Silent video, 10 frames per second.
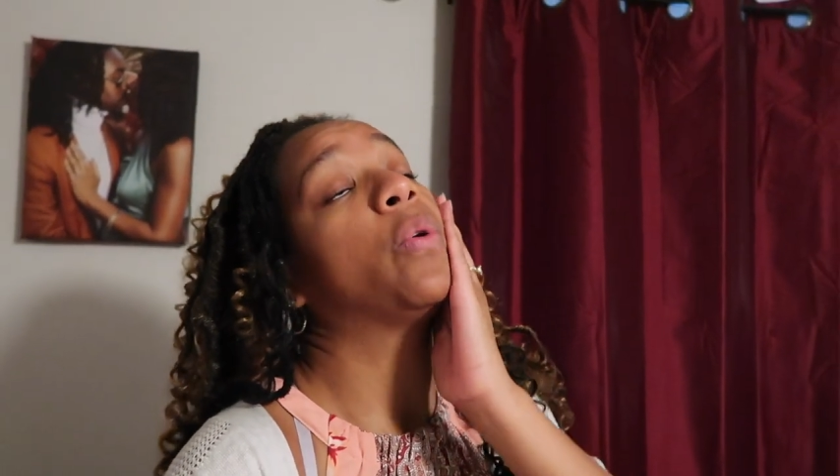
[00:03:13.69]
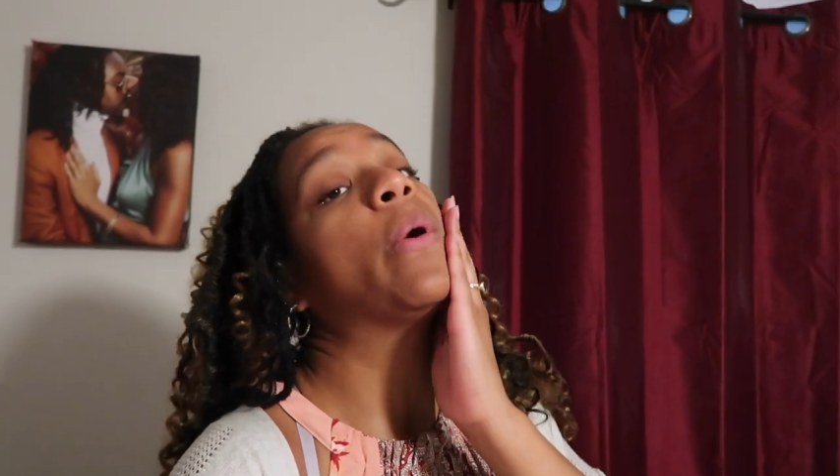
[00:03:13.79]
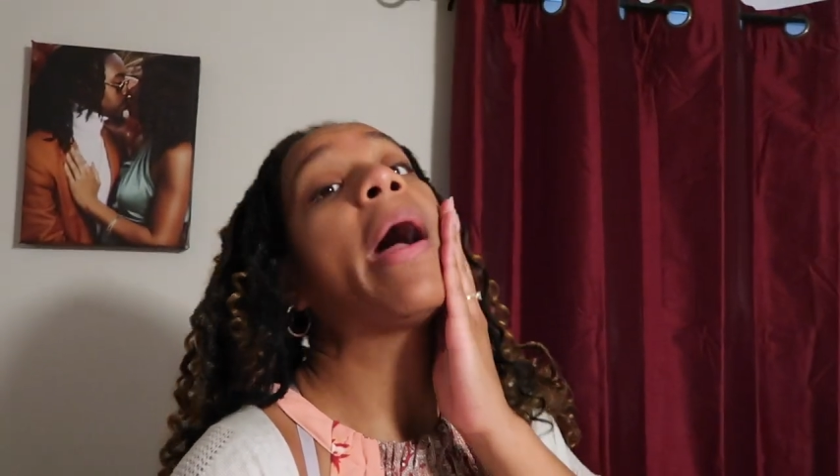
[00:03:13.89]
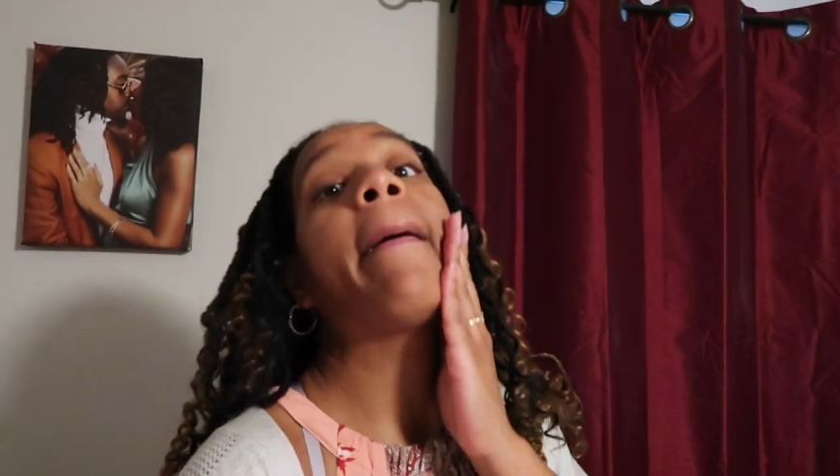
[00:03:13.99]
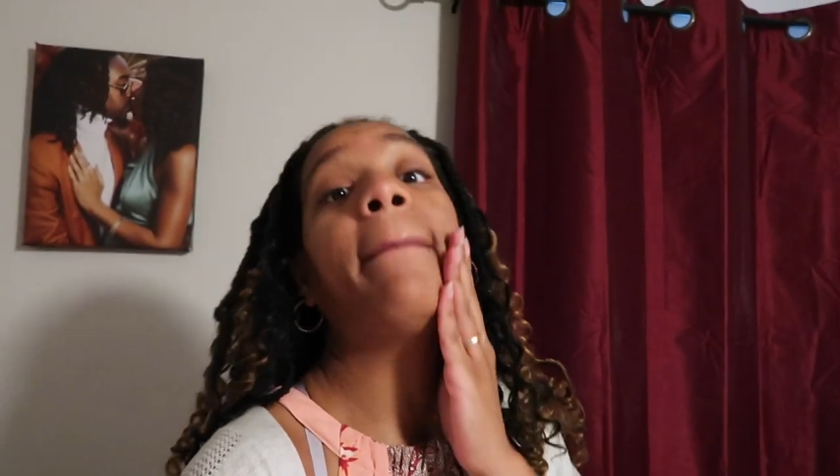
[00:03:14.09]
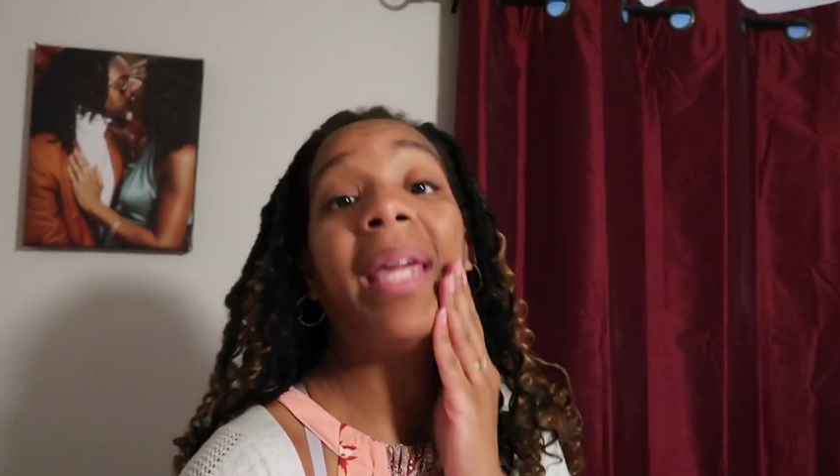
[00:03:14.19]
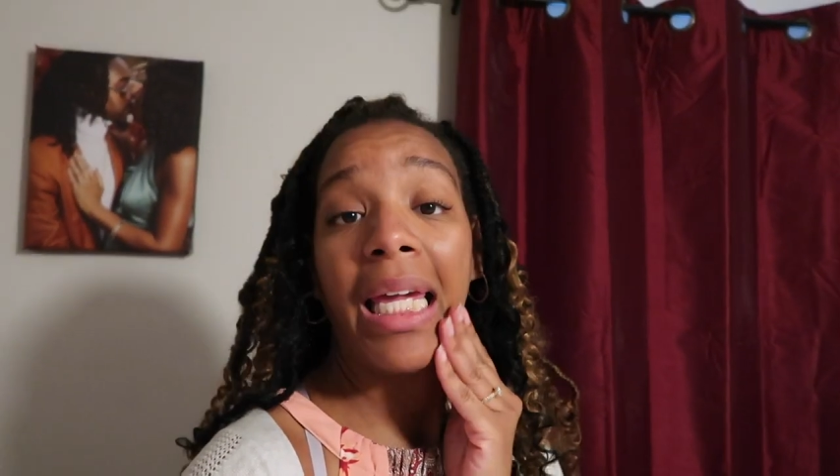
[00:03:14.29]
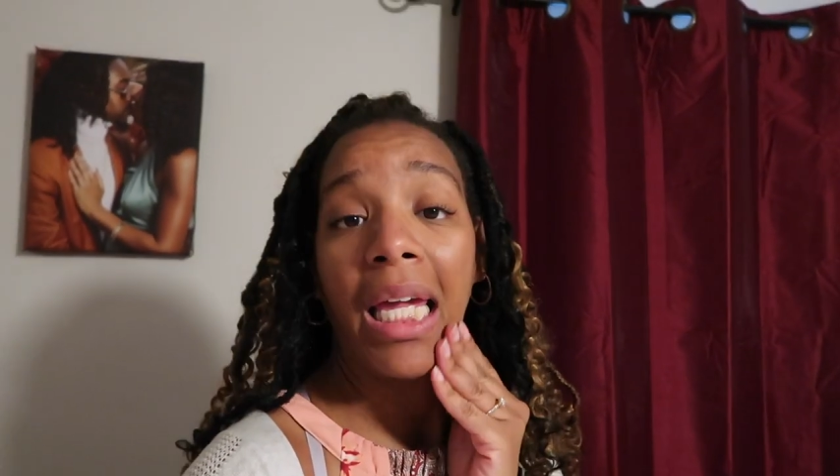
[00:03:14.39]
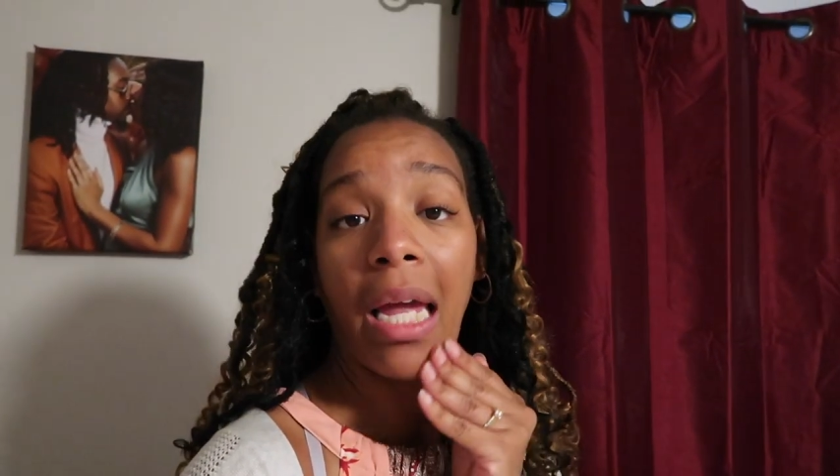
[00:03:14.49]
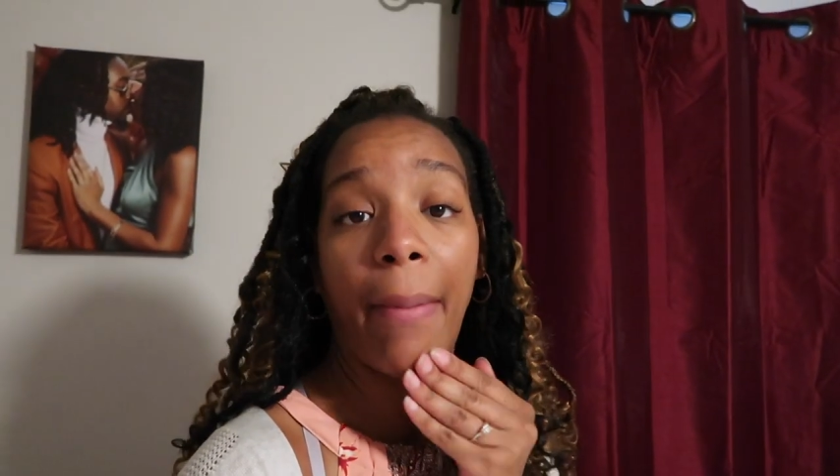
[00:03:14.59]
run
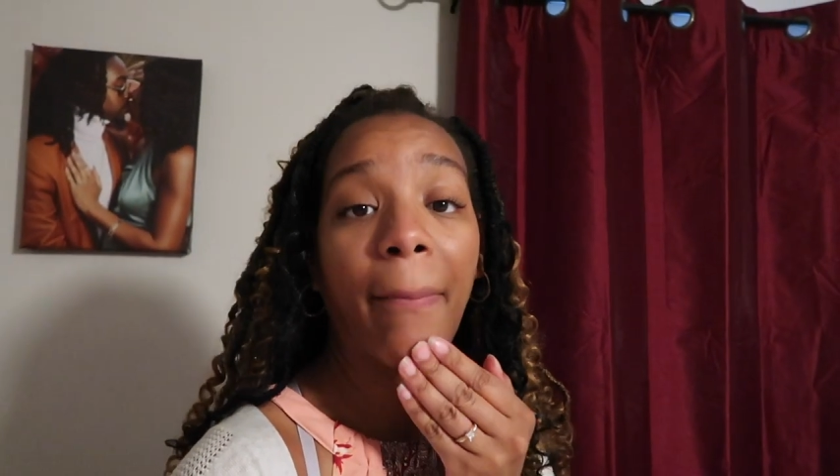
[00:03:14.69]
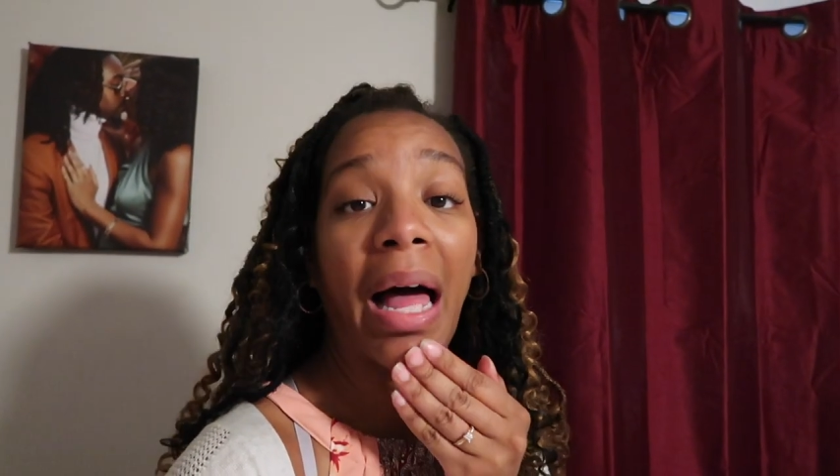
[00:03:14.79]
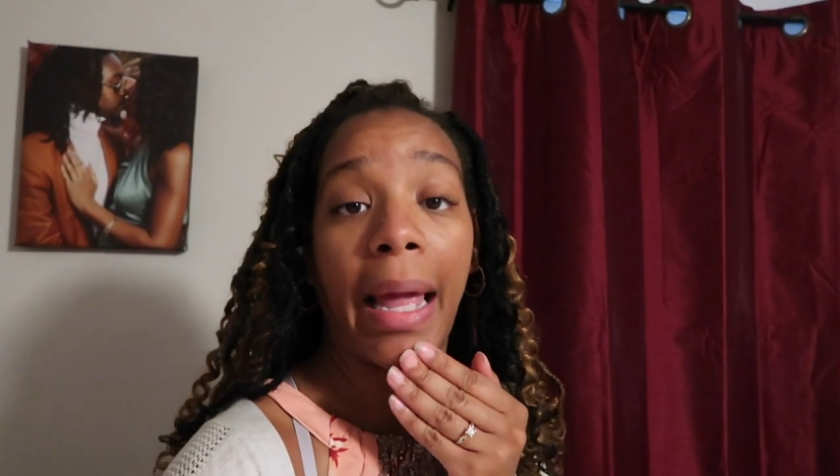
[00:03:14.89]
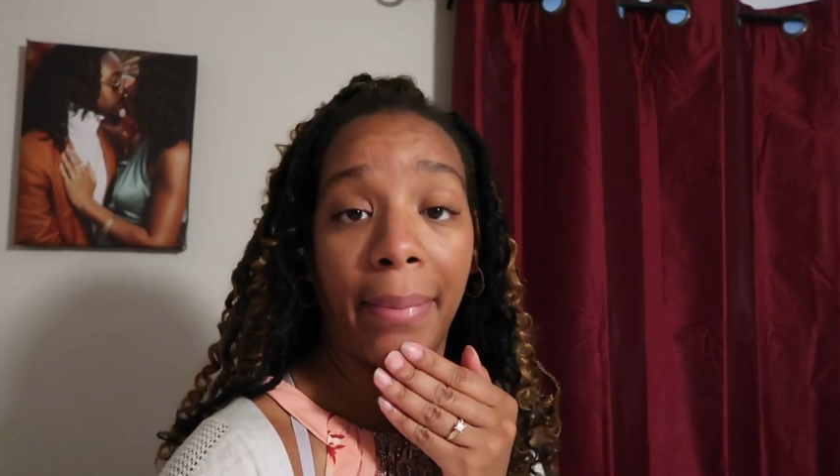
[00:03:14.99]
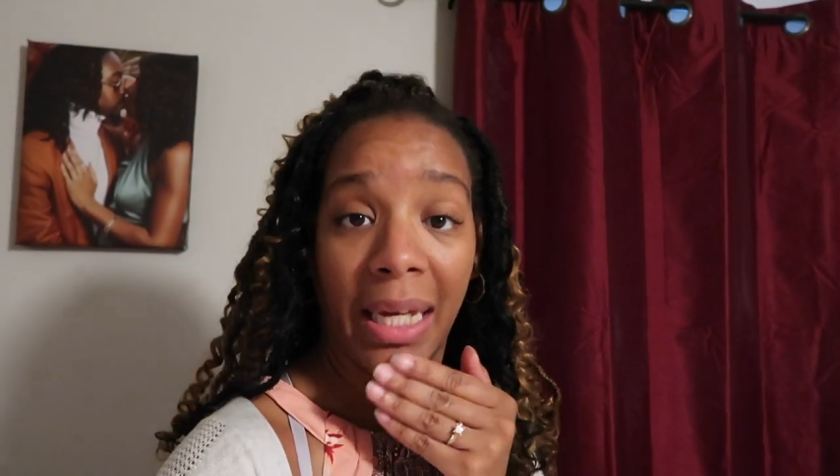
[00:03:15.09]
me my